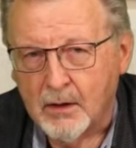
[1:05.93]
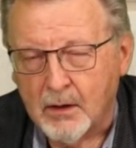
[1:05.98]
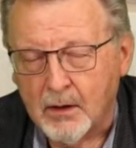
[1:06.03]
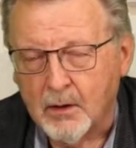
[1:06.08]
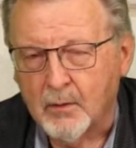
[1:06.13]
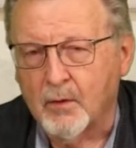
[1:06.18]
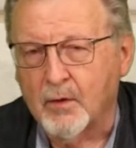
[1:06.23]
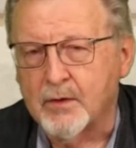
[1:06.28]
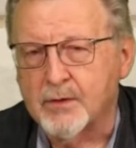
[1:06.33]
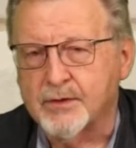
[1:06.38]
In
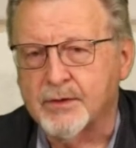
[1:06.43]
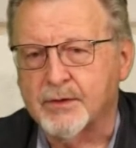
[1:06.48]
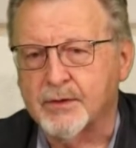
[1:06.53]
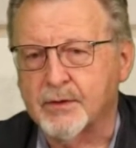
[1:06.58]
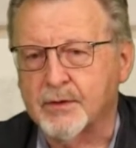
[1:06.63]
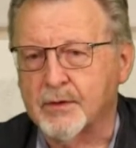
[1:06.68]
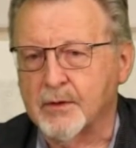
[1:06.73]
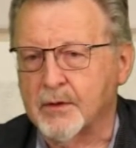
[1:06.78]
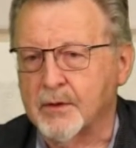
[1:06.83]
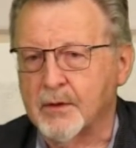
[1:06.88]
other
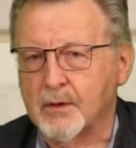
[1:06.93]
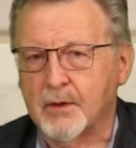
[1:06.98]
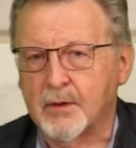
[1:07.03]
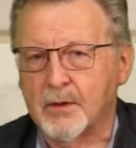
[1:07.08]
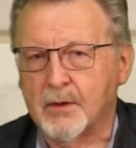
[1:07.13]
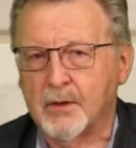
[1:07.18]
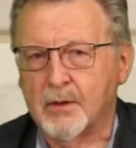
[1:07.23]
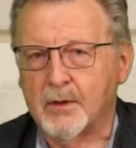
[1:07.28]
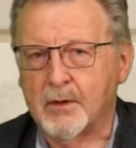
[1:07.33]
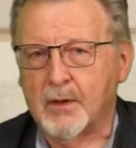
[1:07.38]
words,
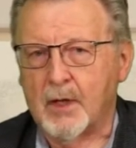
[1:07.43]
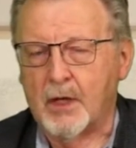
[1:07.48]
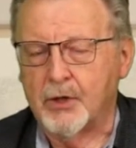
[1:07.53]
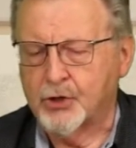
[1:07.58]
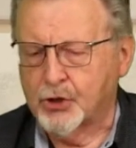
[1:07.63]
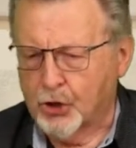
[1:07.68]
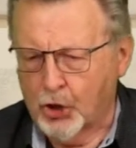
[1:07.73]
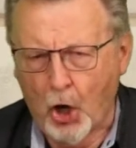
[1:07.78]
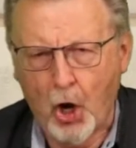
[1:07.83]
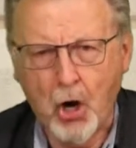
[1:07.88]

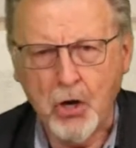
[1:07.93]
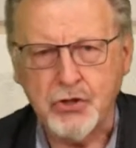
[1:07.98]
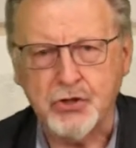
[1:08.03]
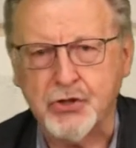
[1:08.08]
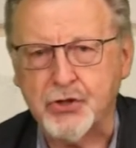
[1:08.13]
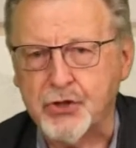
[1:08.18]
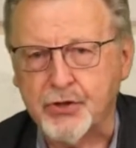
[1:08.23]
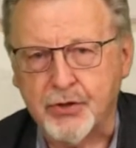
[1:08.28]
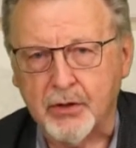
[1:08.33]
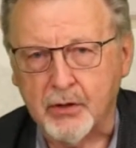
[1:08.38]
it's
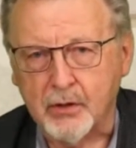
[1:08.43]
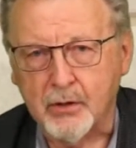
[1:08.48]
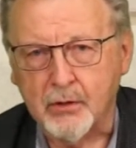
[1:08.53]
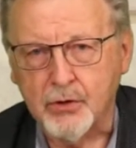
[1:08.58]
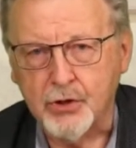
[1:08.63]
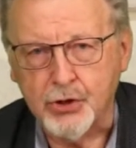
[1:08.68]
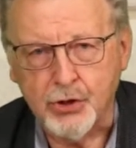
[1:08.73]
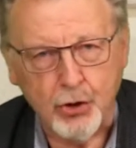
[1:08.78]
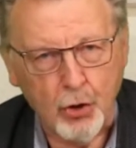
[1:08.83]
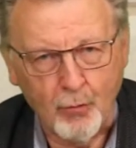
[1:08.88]
cost
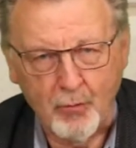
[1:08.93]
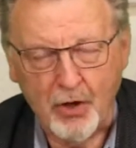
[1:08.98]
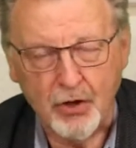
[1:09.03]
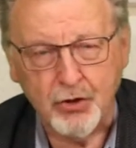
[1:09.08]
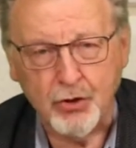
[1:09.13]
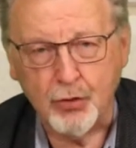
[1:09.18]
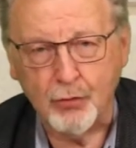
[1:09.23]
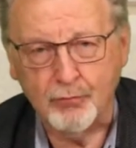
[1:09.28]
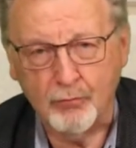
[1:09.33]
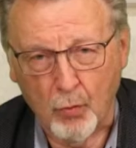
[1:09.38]
so
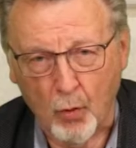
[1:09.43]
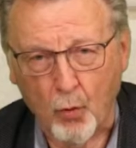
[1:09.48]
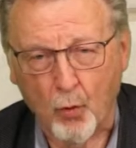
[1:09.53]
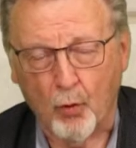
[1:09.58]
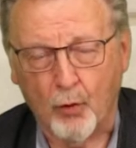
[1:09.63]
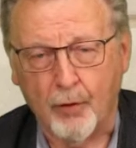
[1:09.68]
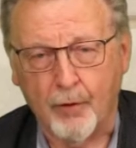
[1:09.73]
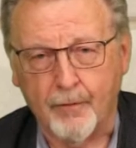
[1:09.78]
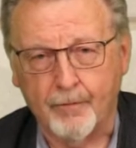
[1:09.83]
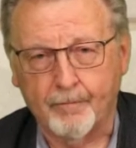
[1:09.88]
much
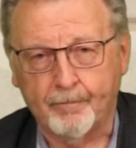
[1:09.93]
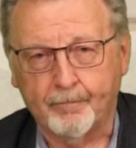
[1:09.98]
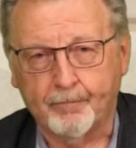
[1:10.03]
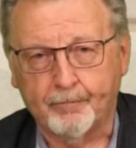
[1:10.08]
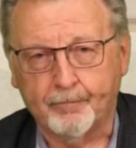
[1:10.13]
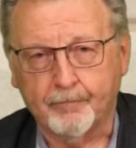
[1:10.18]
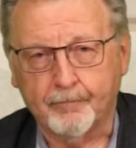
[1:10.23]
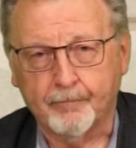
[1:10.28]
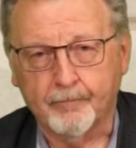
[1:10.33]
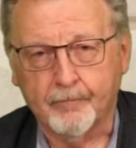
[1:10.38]
more.
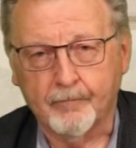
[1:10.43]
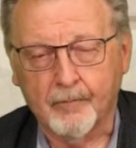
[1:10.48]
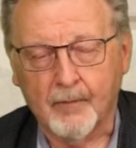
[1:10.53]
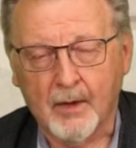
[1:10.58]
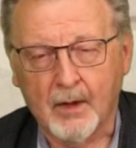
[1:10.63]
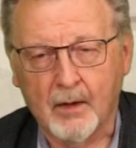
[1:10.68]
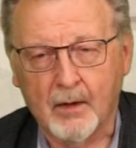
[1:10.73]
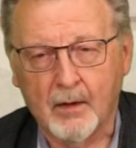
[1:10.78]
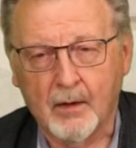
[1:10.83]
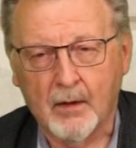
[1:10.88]

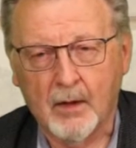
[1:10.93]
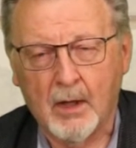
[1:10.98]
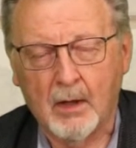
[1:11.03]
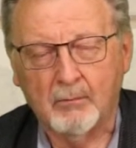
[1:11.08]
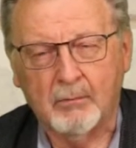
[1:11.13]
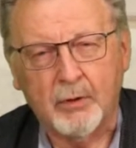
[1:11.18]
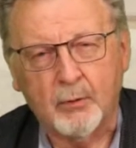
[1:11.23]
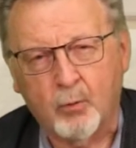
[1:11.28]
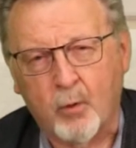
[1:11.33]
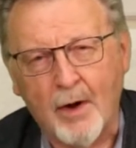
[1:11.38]

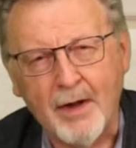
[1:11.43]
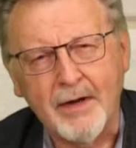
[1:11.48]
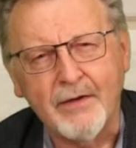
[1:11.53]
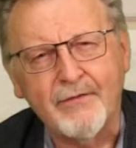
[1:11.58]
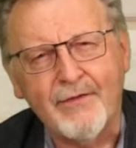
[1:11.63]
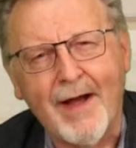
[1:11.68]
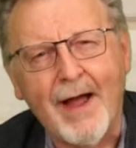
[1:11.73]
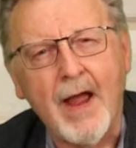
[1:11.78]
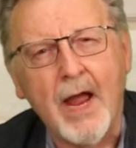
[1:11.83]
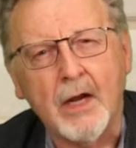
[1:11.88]
But what
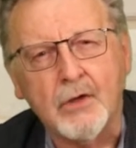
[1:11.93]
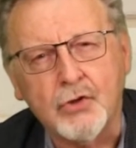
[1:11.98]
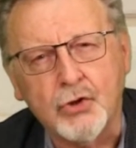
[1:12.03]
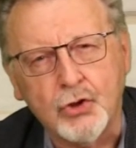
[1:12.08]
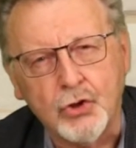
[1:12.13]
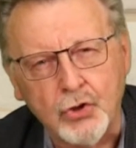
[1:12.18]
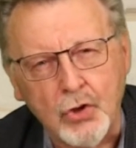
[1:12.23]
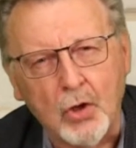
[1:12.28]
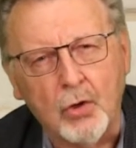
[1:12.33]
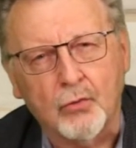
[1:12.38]
if I had
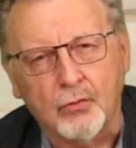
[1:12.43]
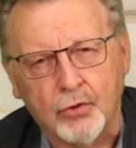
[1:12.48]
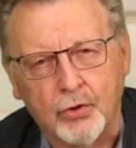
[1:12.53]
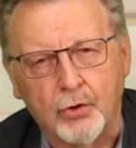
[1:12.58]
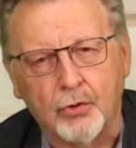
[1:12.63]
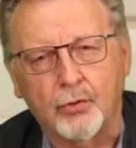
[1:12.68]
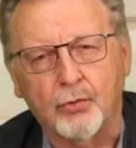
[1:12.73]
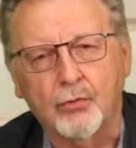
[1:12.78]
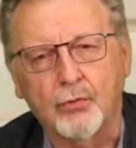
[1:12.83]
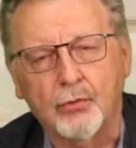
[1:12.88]
shown
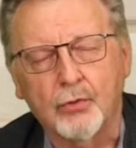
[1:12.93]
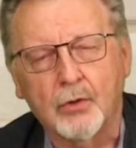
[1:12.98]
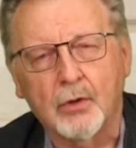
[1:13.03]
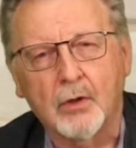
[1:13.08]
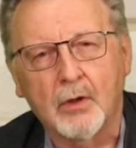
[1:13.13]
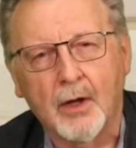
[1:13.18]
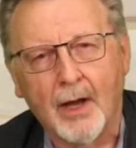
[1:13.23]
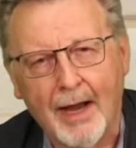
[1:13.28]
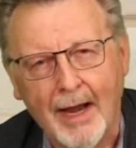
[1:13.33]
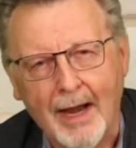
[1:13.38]
you
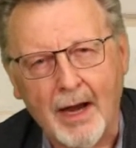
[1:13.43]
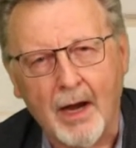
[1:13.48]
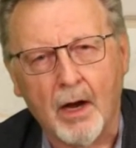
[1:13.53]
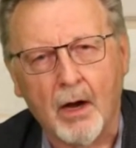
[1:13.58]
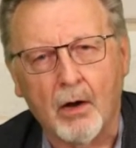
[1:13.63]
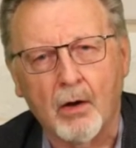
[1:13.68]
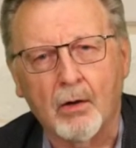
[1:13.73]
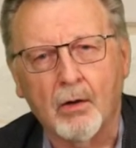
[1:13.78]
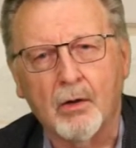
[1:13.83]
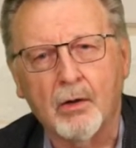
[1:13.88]

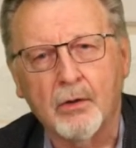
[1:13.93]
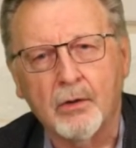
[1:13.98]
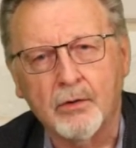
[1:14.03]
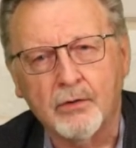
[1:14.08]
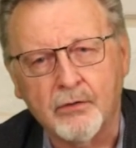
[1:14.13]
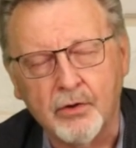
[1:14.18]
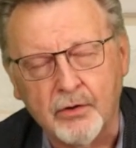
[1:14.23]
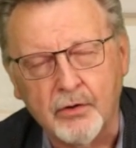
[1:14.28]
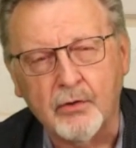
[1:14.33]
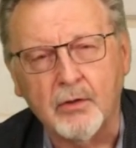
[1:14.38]
how
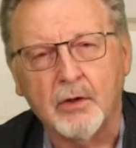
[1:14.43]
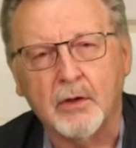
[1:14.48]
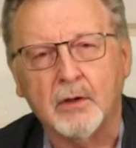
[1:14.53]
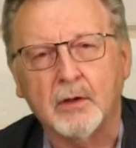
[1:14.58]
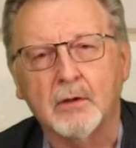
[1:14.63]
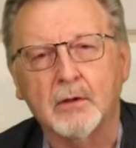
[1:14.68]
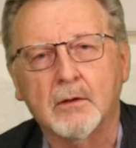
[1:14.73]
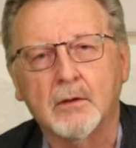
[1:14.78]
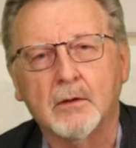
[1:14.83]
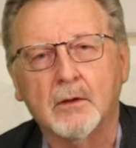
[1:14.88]
to do
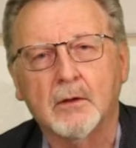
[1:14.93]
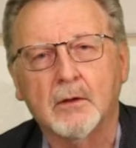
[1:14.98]
it?